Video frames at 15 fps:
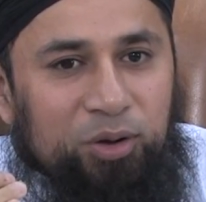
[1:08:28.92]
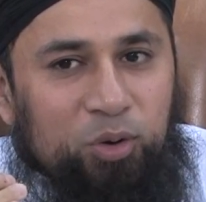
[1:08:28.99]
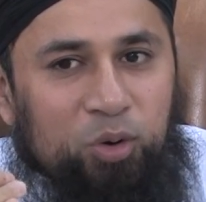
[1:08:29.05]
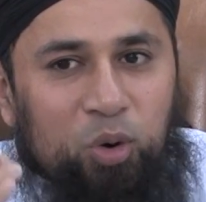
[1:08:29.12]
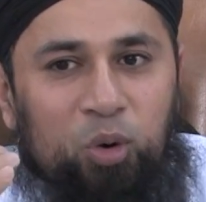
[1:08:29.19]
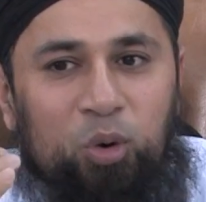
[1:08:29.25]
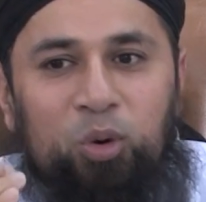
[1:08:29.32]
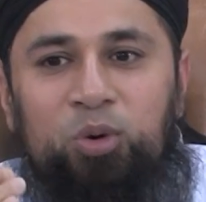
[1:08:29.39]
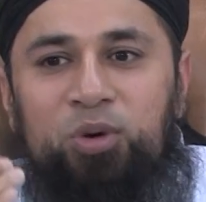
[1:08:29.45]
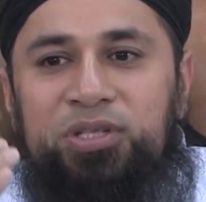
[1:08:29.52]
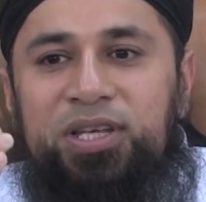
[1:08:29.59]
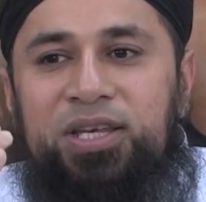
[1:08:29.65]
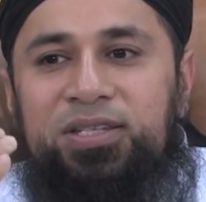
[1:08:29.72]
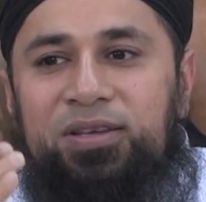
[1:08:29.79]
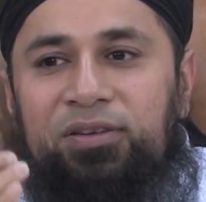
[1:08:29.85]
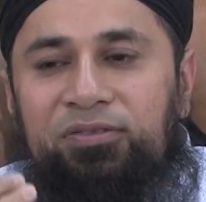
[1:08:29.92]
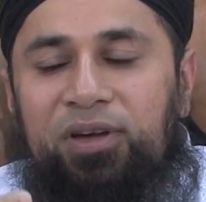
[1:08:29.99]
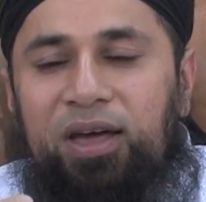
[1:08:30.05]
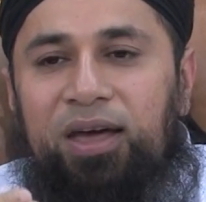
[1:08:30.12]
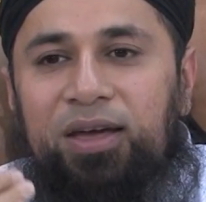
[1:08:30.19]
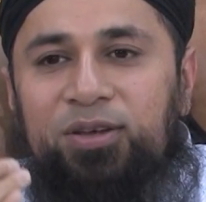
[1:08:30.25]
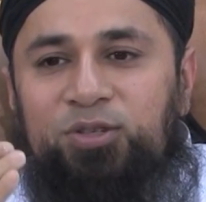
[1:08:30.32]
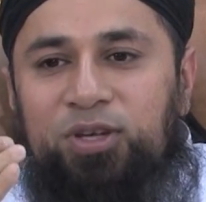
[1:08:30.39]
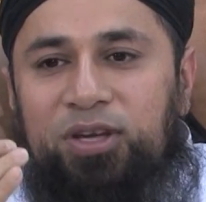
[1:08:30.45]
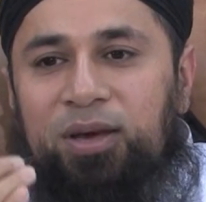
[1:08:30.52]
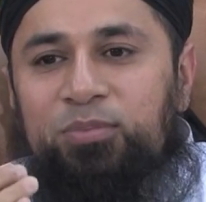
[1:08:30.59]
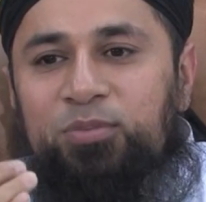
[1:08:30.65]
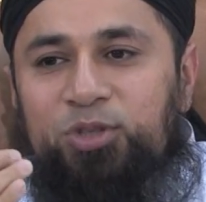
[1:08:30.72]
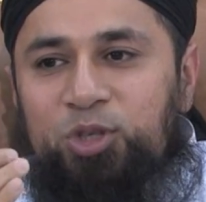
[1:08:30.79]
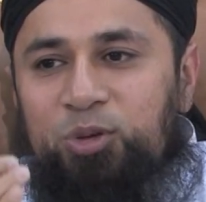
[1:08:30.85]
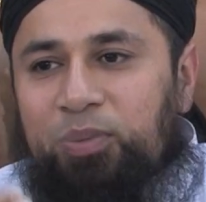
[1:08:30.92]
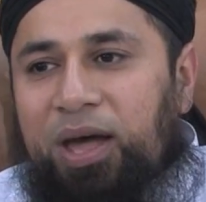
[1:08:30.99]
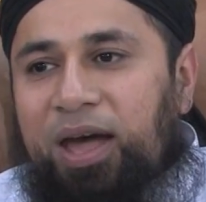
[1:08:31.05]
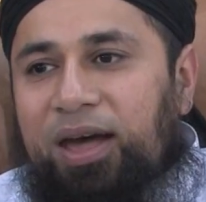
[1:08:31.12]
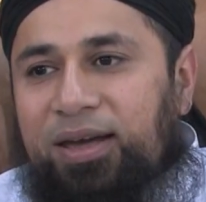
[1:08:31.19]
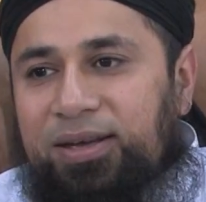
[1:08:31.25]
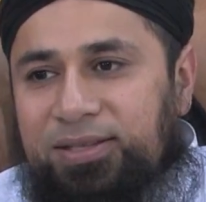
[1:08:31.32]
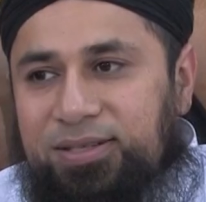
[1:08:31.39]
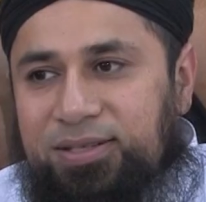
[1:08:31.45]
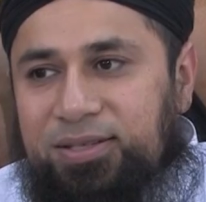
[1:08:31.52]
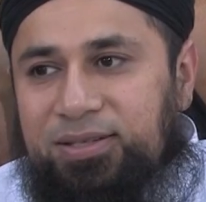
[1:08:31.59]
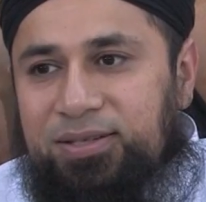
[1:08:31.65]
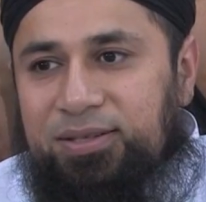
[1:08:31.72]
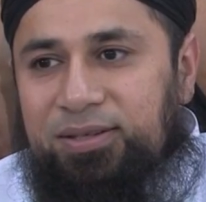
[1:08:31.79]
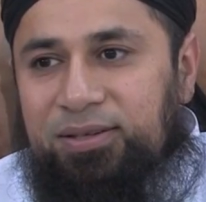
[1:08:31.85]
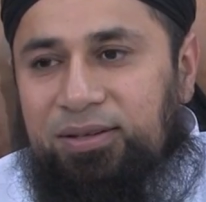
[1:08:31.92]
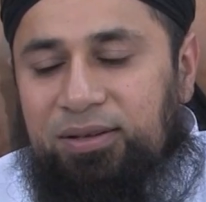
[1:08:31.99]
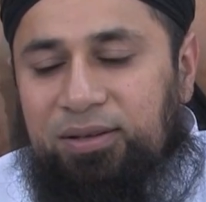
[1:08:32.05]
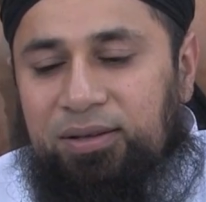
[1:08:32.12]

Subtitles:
cause his affair to come to pass.